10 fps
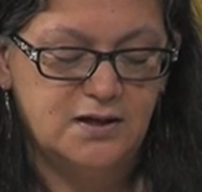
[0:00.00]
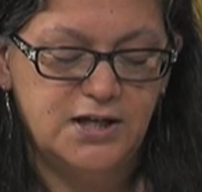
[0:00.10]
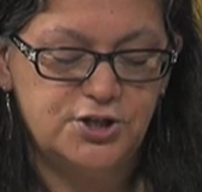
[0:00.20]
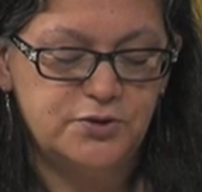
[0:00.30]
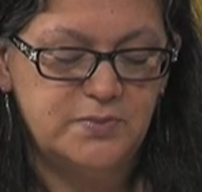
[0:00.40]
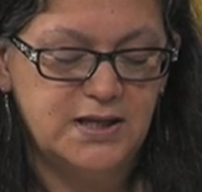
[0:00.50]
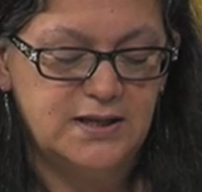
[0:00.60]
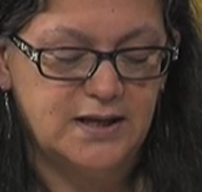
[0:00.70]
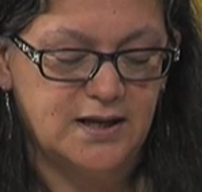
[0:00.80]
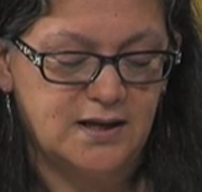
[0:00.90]

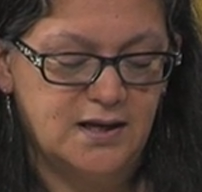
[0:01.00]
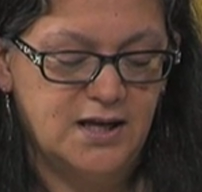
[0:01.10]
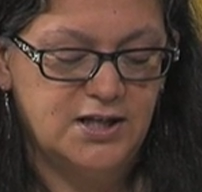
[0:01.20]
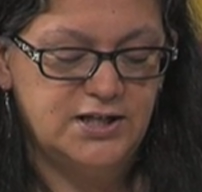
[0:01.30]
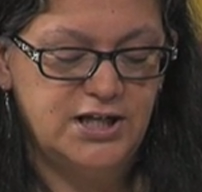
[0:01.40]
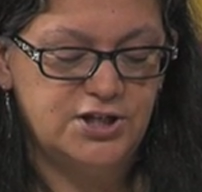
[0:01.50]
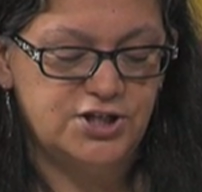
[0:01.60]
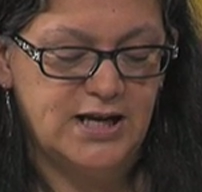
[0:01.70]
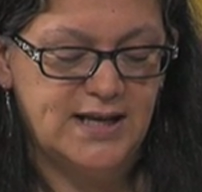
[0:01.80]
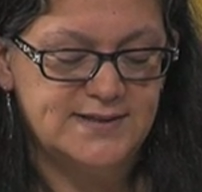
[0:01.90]
Nishimilia,
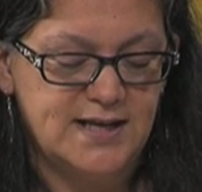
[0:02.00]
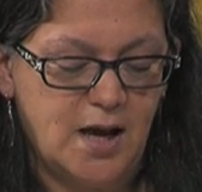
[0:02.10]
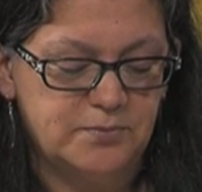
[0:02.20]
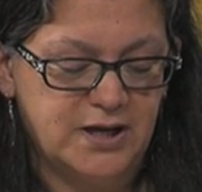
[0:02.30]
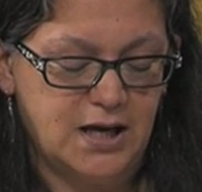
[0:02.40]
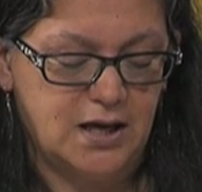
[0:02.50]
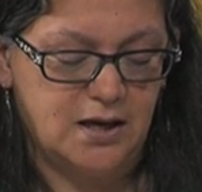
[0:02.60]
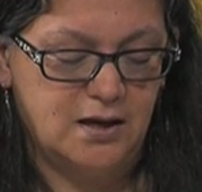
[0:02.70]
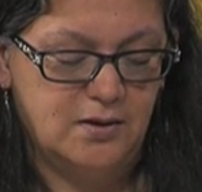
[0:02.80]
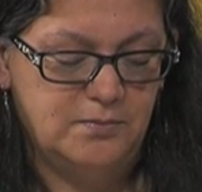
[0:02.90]
niche lesapka,
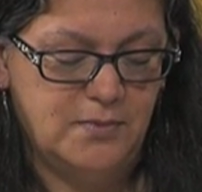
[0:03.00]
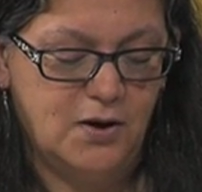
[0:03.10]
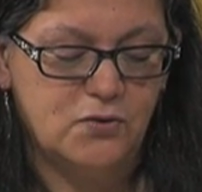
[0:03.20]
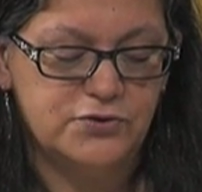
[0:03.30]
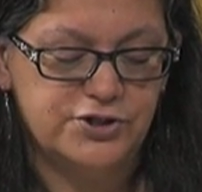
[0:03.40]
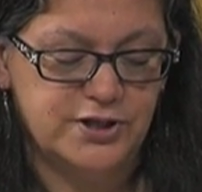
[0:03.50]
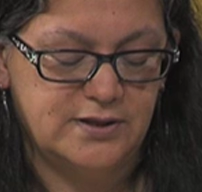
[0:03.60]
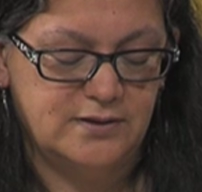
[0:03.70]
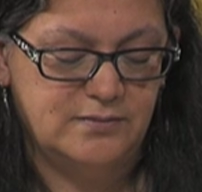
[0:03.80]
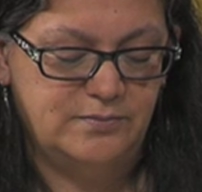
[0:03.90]
my
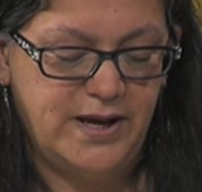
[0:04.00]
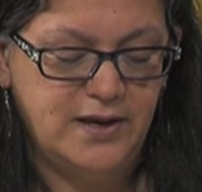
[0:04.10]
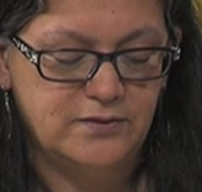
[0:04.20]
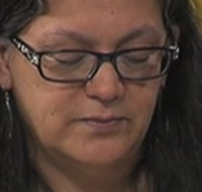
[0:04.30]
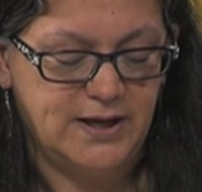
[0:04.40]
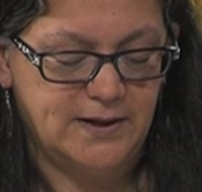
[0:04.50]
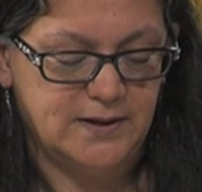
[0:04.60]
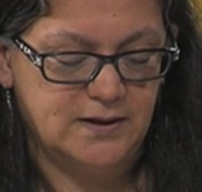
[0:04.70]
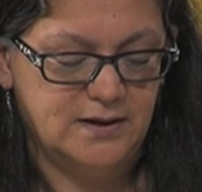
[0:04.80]
ocean, bathe me.